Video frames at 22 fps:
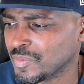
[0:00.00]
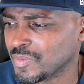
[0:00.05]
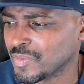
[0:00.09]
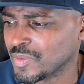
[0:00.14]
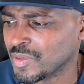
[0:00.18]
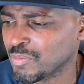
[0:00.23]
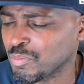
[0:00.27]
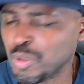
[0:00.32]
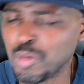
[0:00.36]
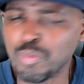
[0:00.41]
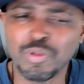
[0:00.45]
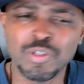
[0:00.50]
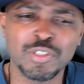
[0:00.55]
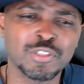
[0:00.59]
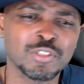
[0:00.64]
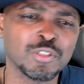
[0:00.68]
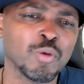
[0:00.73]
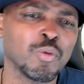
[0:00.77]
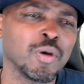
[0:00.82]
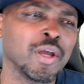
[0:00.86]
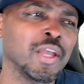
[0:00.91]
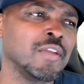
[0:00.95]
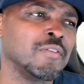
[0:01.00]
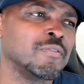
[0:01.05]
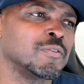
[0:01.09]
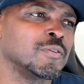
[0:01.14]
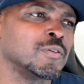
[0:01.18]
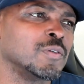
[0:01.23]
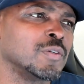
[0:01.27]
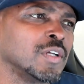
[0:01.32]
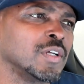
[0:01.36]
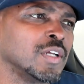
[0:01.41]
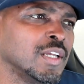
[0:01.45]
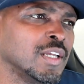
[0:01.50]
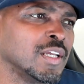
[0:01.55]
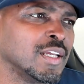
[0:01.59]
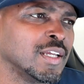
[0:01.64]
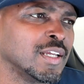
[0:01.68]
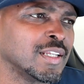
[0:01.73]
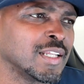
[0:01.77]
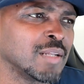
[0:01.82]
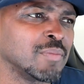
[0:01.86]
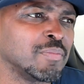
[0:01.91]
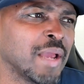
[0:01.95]
people are so hateful
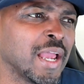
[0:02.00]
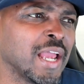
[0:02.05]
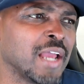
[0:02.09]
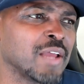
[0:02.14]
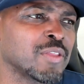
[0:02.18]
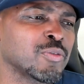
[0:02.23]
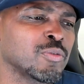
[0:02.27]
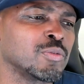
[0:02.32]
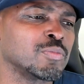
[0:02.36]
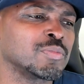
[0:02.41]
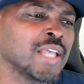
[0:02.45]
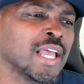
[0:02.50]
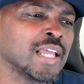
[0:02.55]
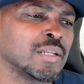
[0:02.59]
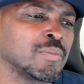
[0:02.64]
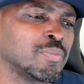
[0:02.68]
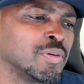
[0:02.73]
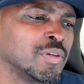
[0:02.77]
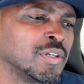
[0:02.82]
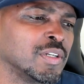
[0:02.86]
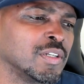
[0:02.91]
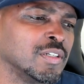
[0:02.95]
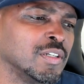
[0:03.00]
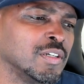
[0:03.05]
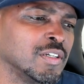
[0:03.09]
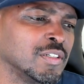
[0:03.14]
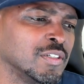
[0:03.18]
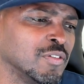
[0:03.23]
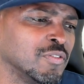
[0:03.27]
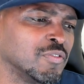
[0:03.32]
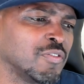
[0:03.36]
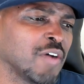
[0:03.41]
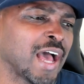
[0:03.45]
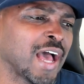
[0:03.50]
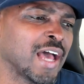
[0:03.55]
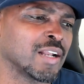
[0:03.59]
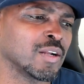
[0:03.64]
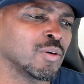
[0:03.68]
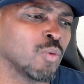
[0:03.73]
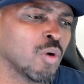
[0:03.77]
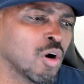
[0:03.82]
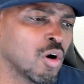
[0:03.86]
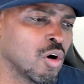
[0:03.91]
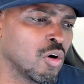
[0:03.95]
that bathrooms had to put a divider
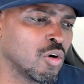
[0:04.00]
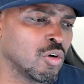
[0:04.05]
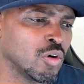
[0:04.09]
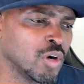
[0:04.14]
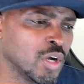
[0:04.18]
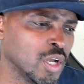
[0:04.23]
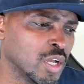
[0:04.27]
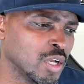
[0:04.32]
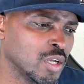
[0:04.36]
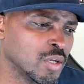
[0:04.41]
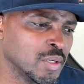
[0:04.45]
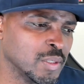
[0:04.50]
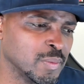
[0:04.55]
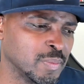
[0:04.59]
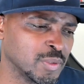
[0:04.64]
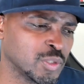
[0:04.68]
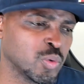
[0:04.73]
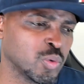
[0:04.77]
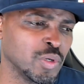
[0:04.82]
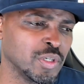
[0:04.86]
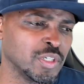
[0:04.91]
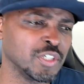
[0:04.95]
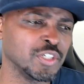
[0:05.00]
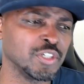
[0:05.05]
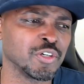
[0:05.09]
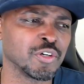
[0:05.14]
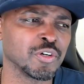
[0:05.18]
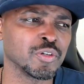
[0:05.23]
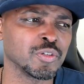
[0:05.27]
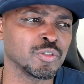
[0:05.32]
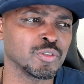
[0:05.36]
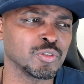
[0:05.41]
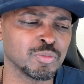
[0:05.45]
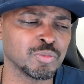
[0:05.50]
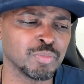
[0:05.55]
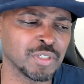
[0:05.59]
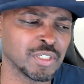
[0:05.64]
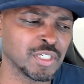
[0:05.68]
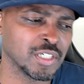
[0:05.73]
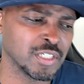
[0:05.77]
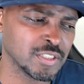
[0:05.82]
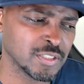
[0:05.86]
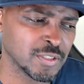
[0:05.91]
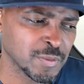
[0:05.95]
wall in between the urinals
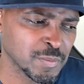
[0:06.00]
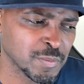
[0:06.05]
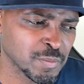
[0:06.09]
because